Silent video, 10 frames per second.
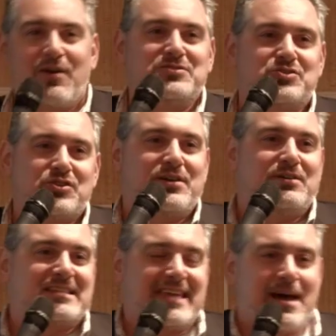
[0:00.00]
ahead and show you an
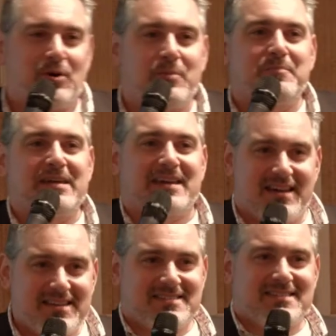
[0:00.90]
example, but
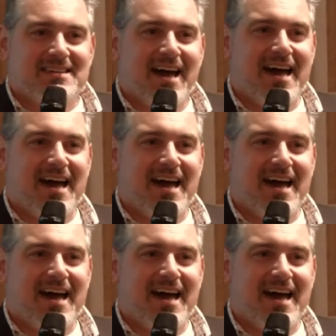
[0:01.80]
because